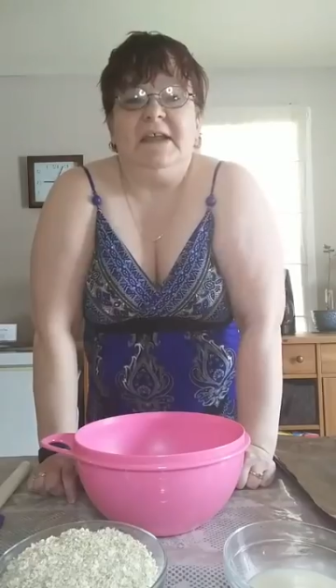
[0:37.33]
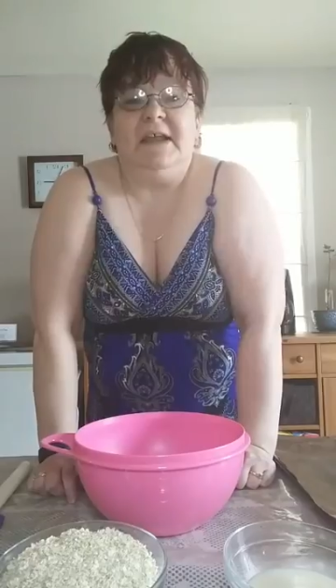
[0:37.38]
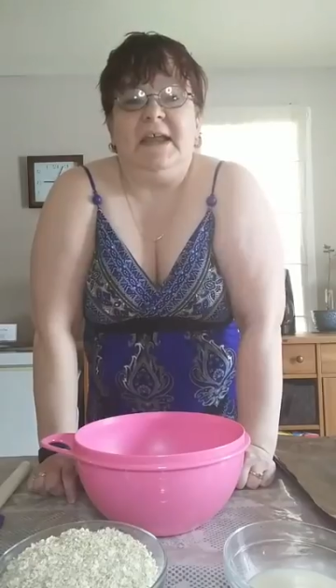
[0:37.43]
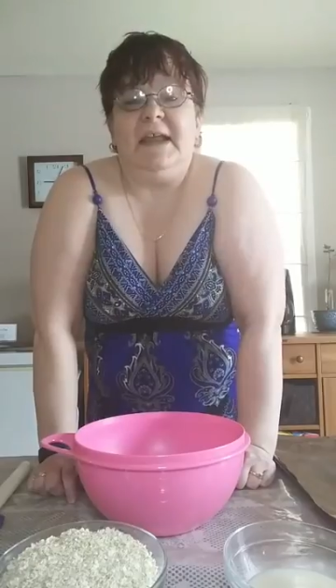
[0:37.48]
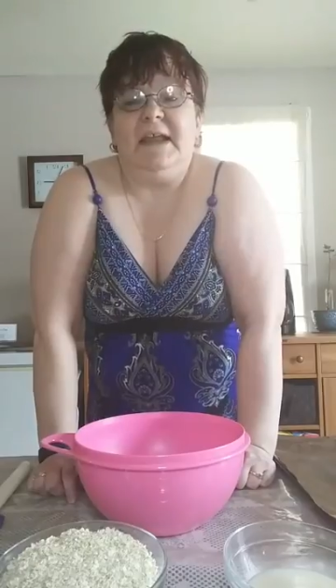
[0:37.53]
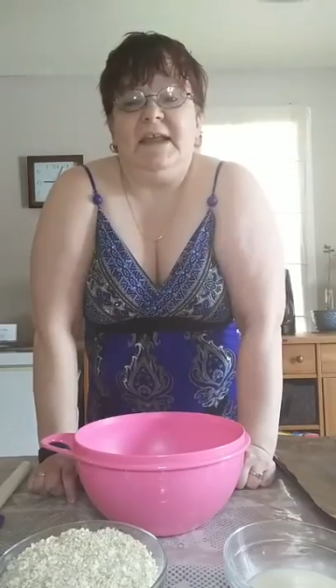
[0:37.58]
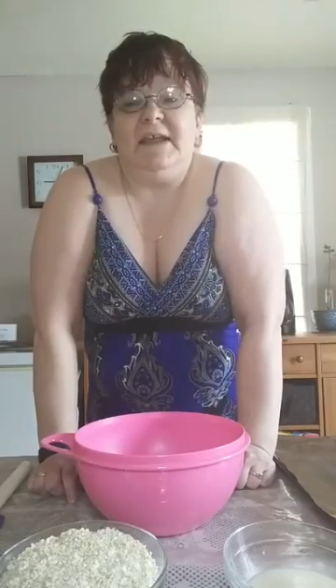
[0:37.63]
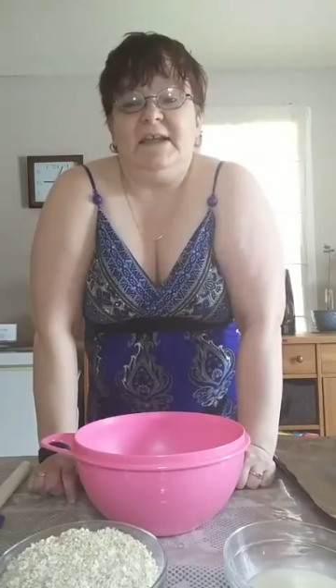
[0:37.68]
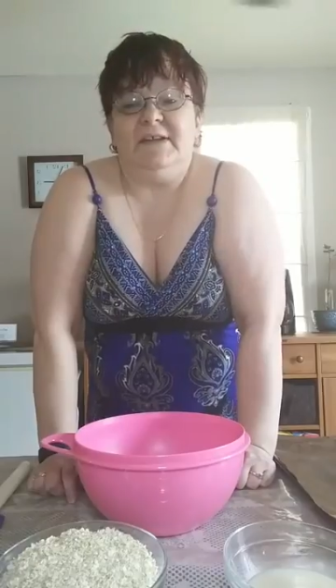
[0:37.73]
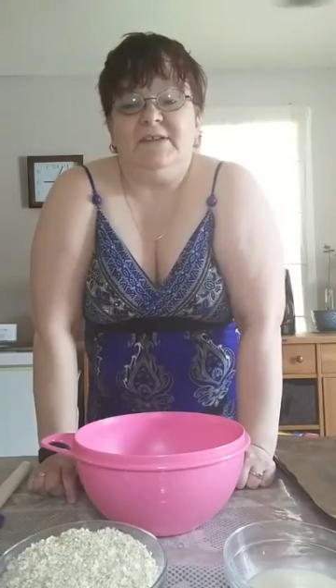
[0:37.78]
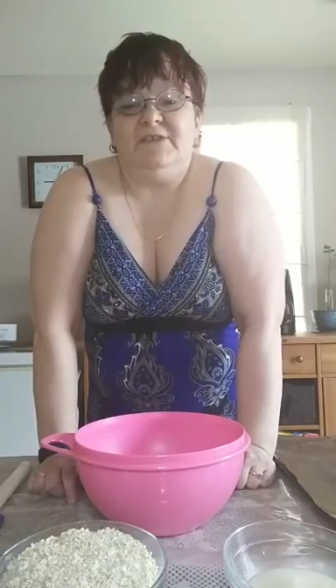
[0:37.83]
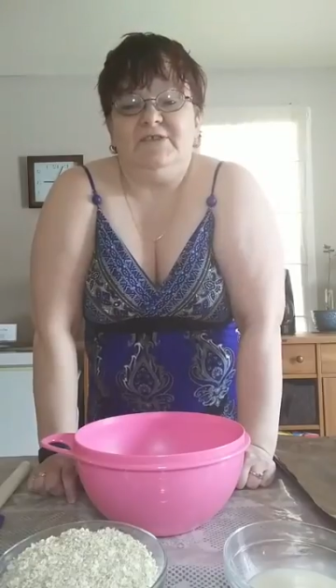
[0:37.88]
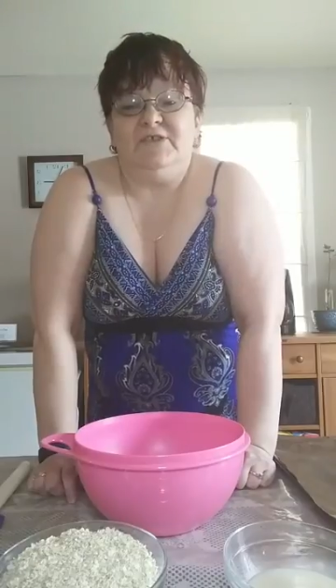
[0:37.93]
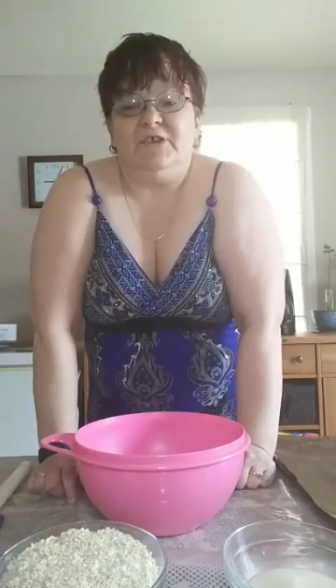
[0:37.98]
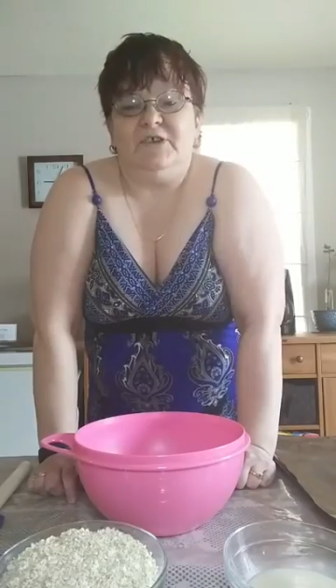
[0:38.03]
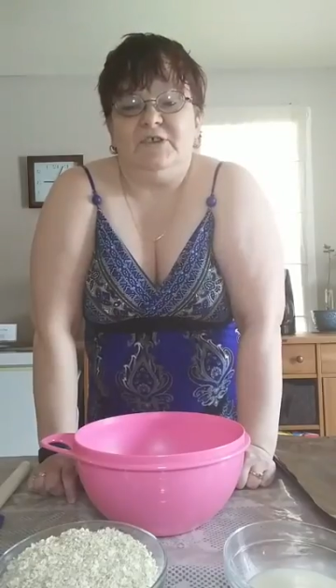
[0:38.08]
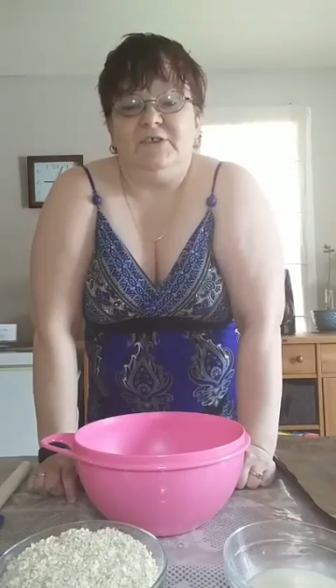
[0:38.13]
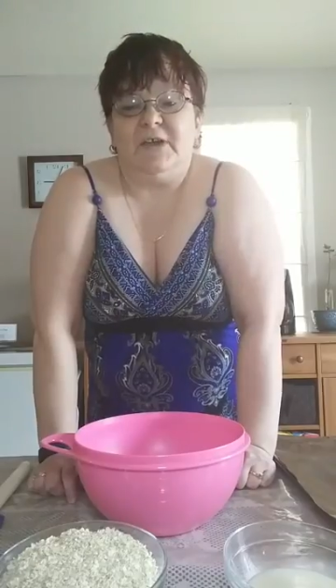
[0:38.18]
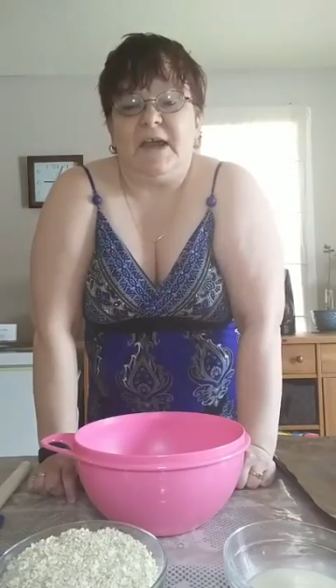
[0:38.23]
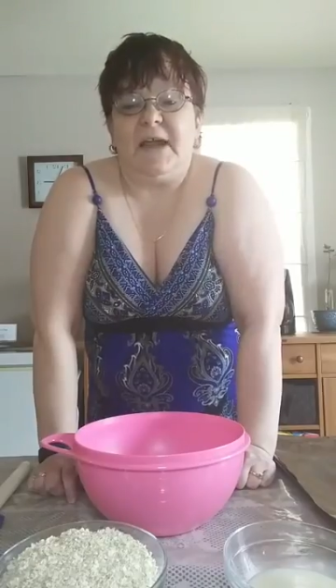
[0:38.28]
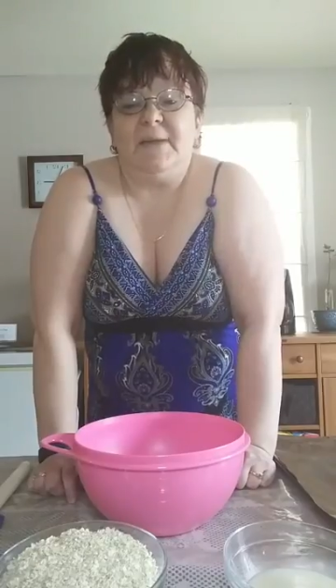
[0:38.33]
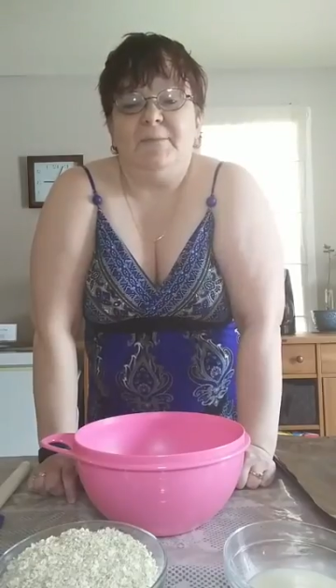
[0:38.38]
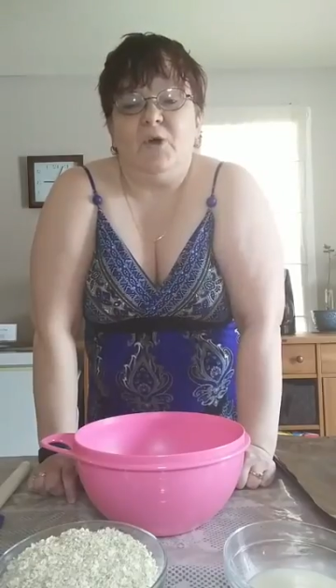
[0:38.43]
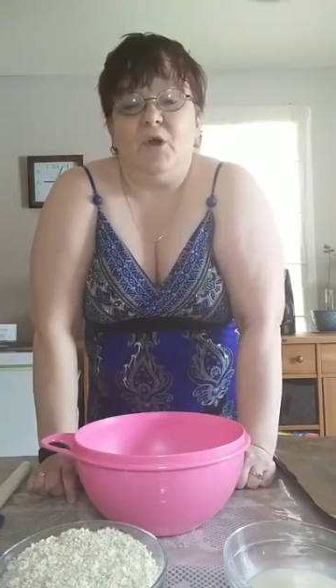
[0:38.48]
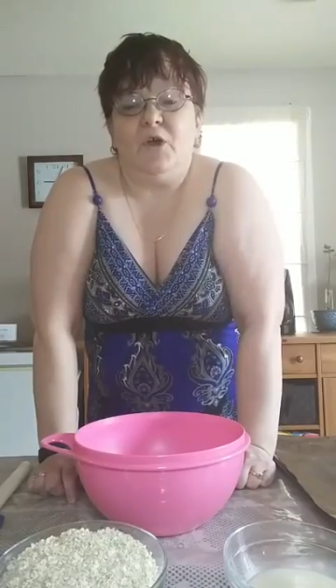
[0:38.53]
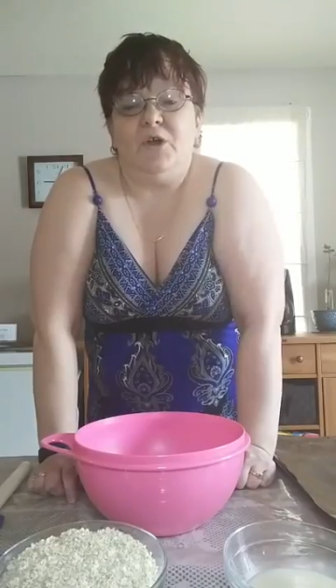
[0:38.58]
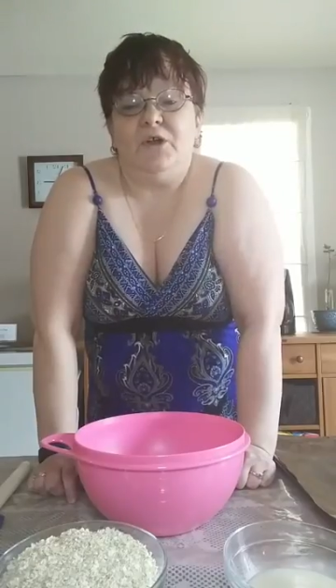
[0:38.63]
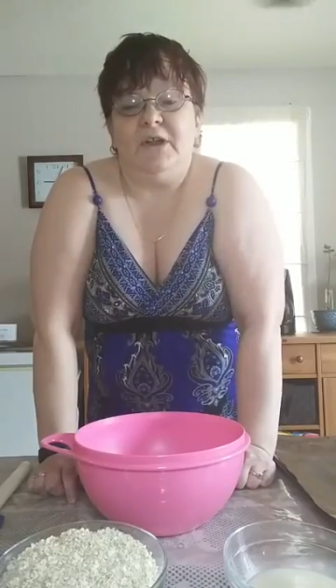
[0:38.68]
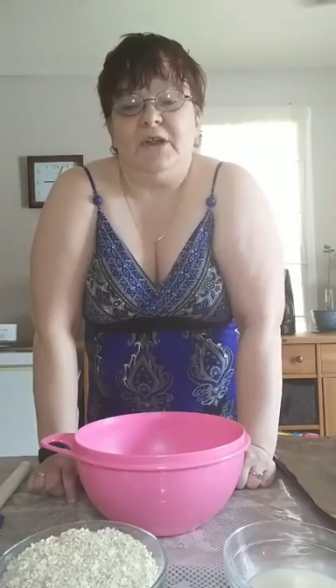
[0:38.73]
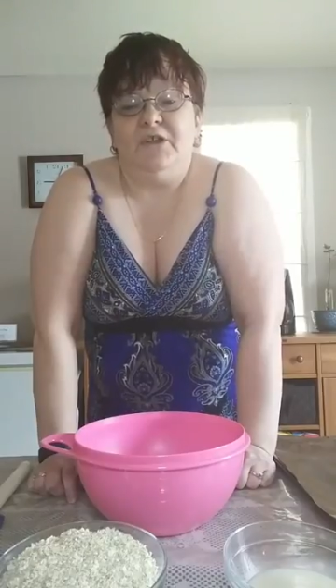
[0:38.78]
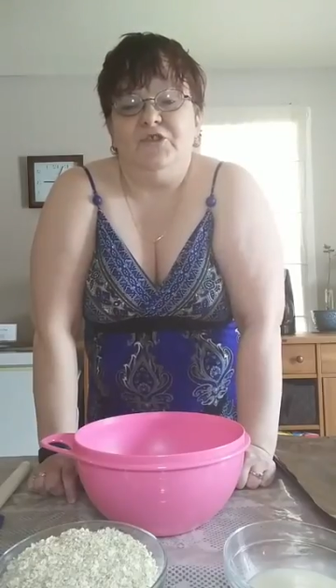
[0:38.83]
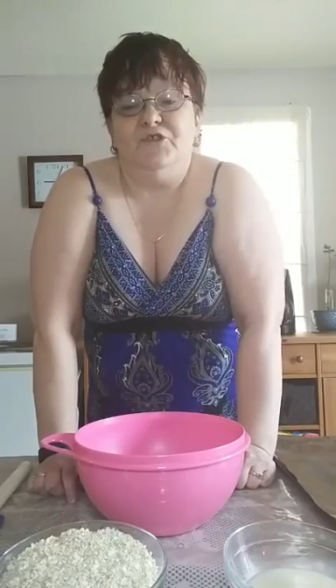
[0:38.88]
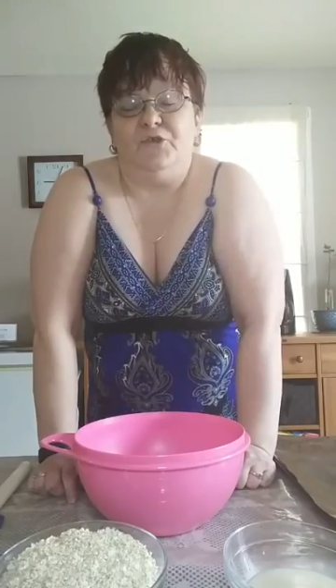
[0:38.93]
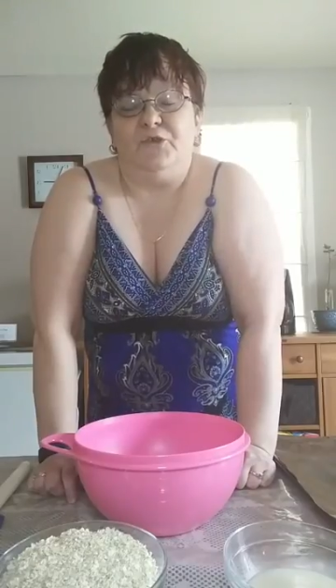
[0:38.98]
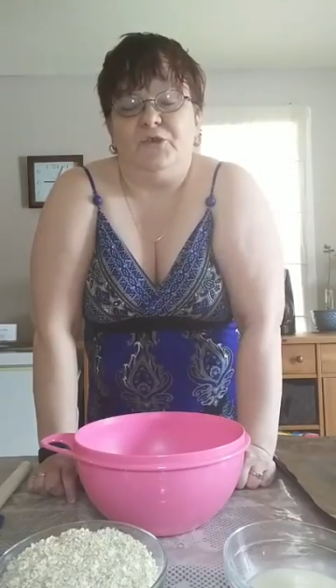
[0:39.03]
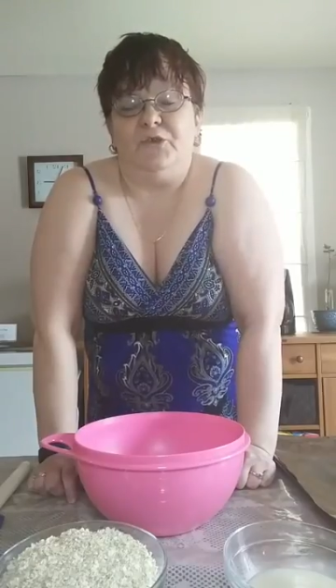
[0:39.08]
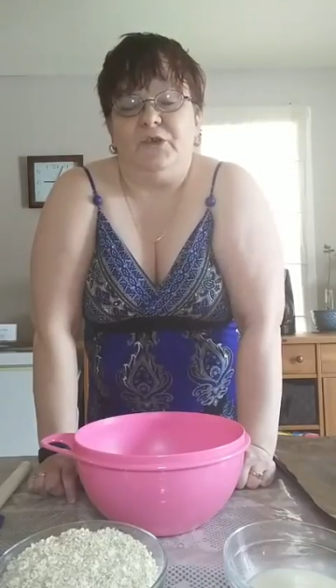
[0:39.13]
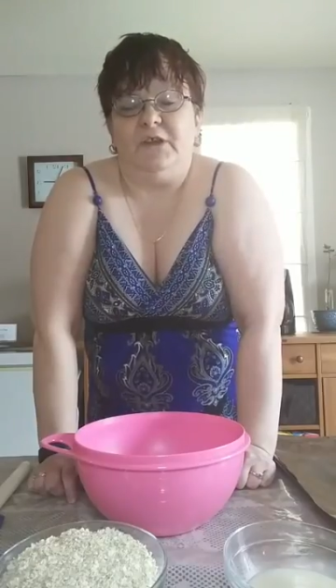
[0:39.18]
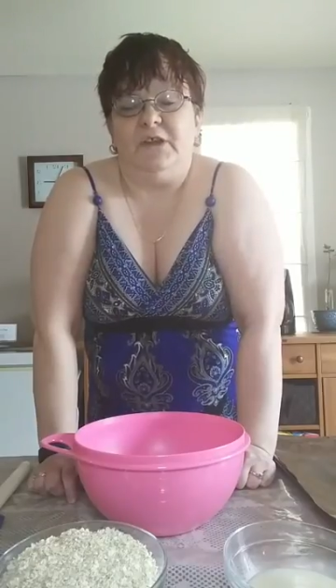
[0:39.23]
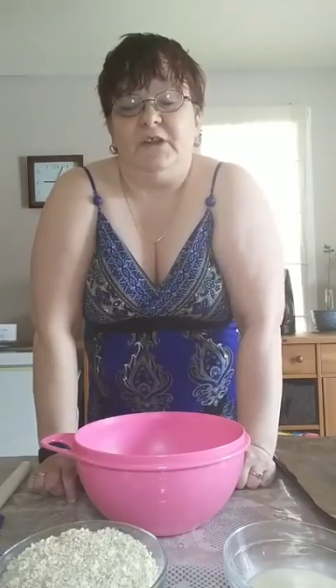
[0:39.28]
and I'm on a
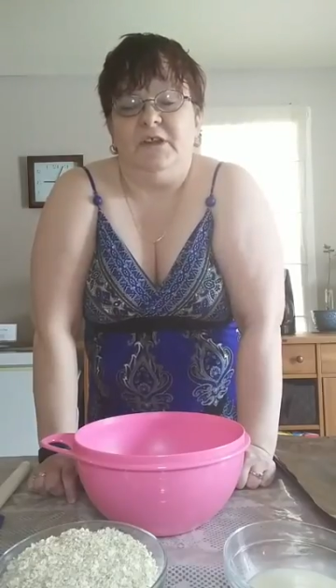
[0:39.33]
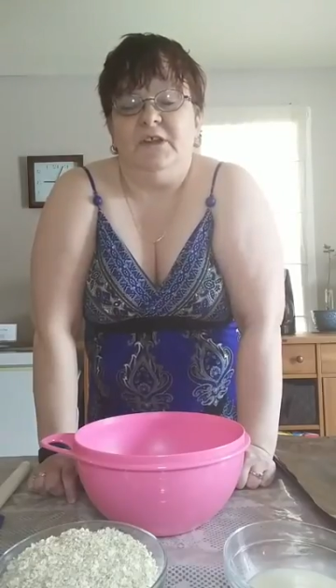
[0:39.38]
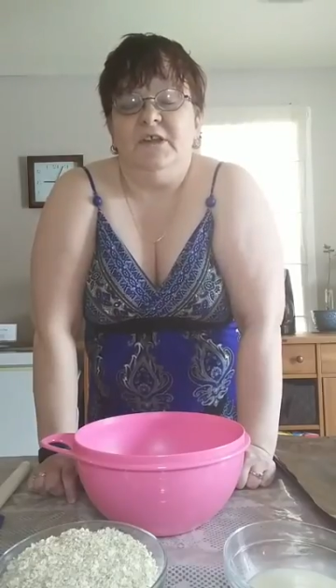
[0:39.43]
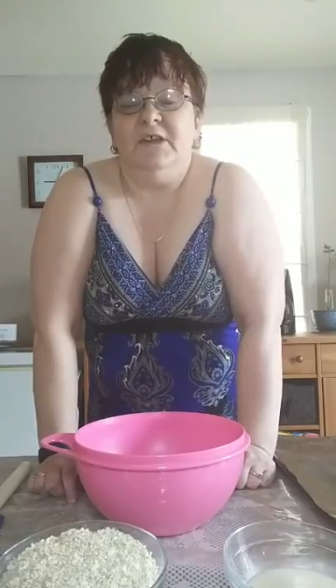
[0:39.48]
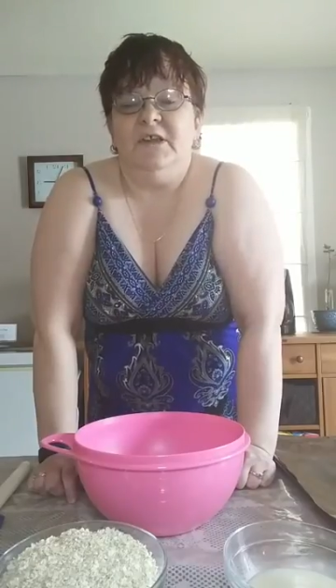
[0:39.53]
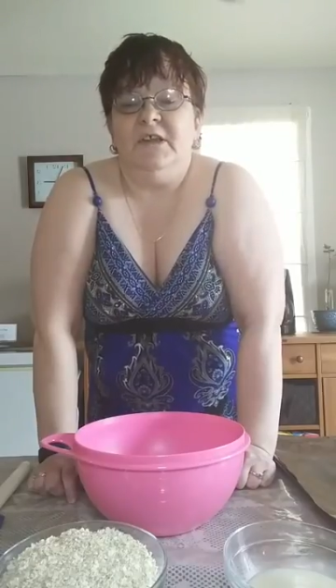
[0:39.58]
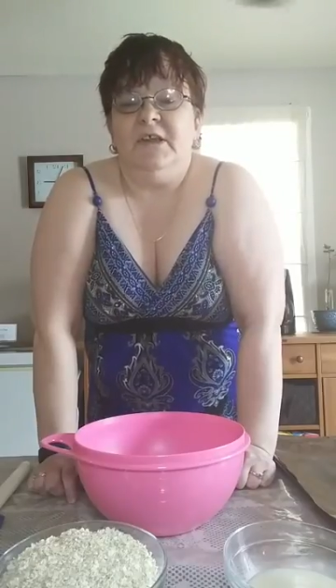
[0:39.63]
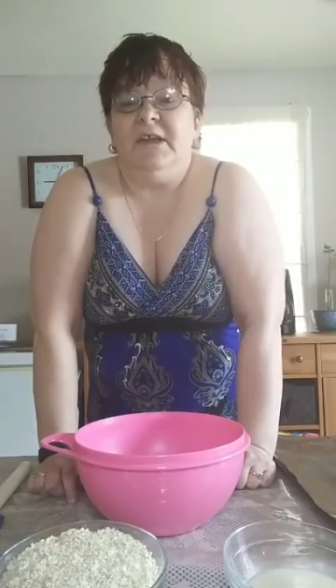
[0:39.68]
journey